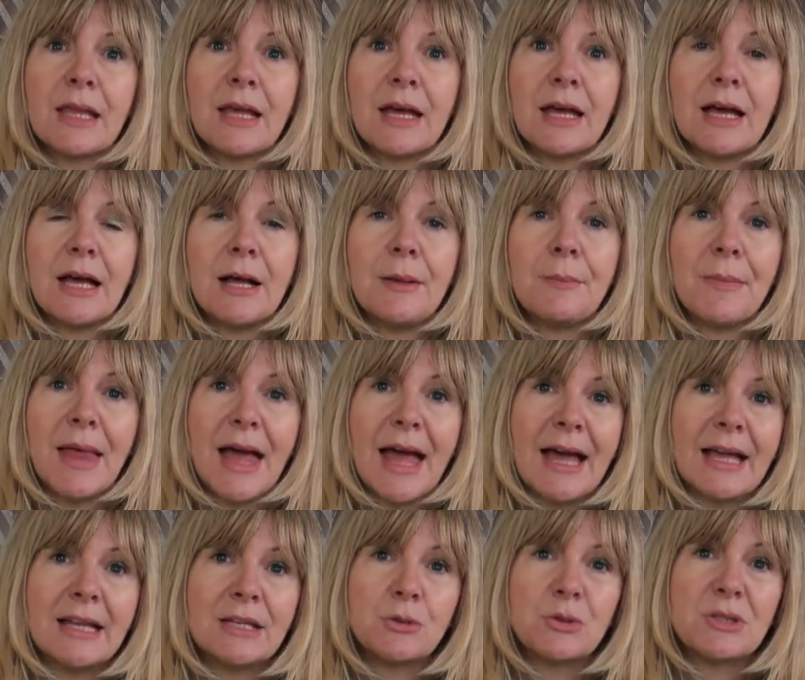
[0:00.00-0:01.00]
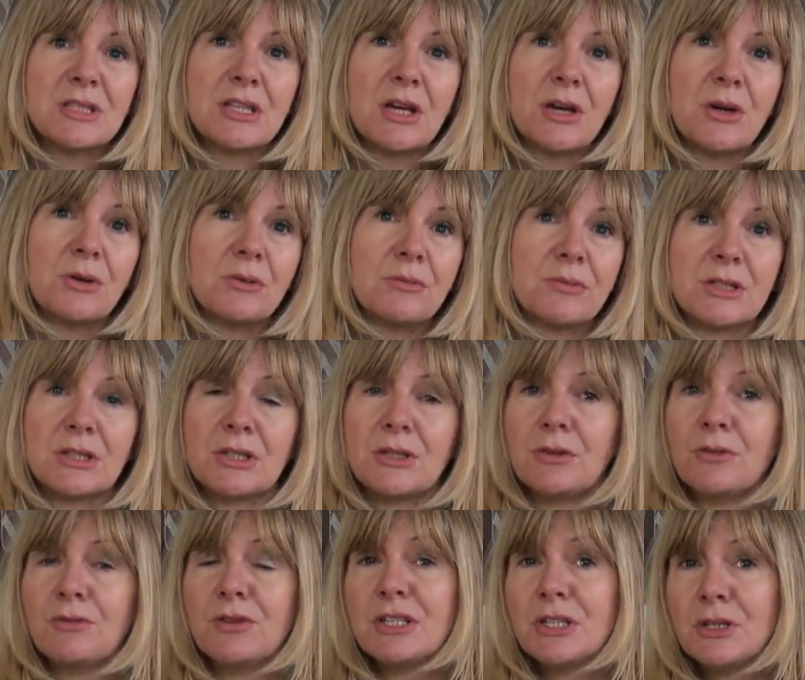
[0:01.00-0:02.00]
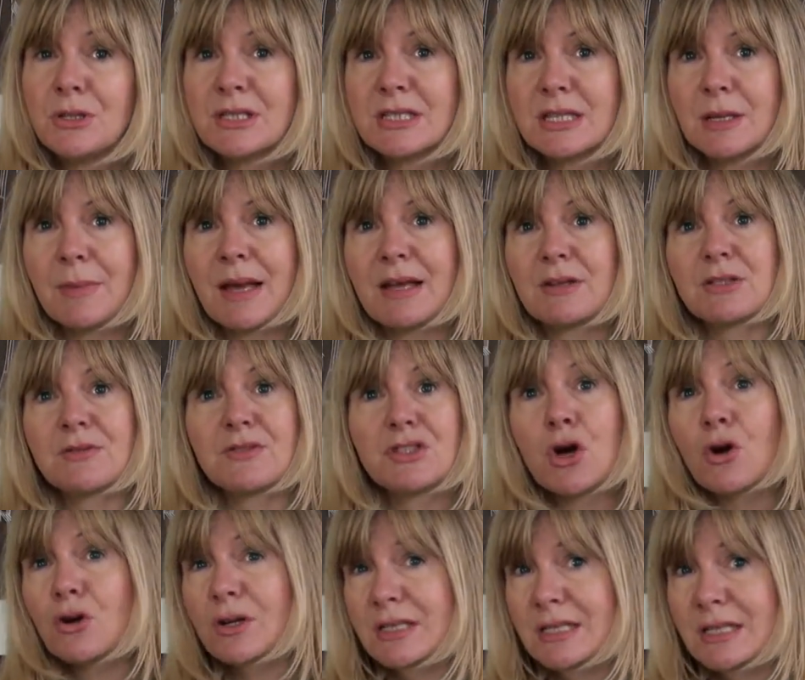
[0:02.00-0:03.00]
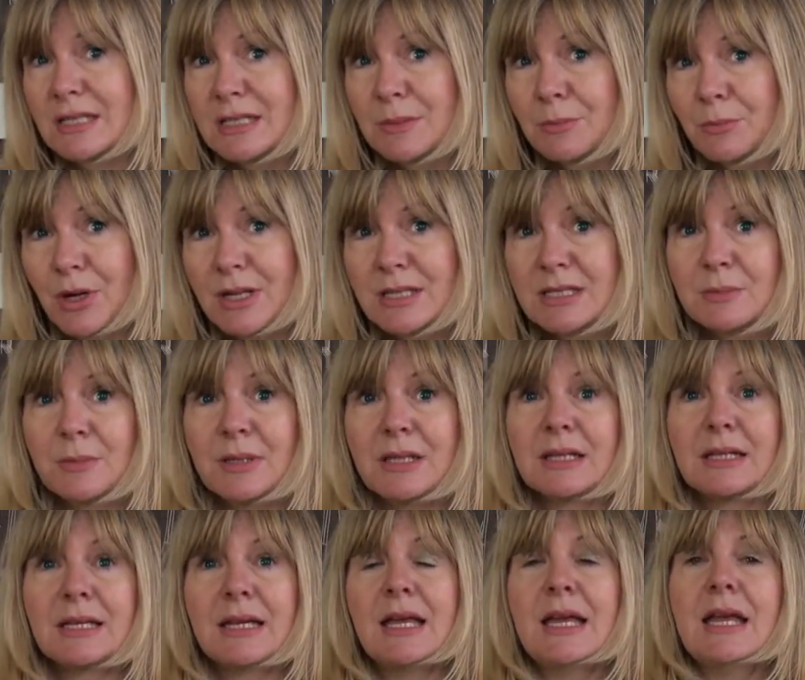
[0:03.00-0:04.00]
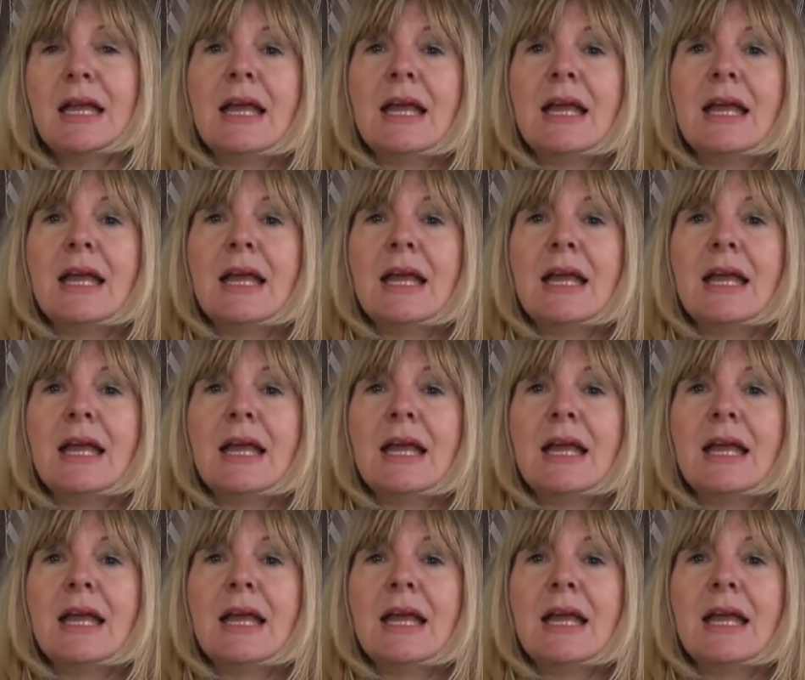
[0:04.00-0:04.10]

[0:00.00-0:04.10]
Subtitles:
and also to reduce the amount of toxins in breast milk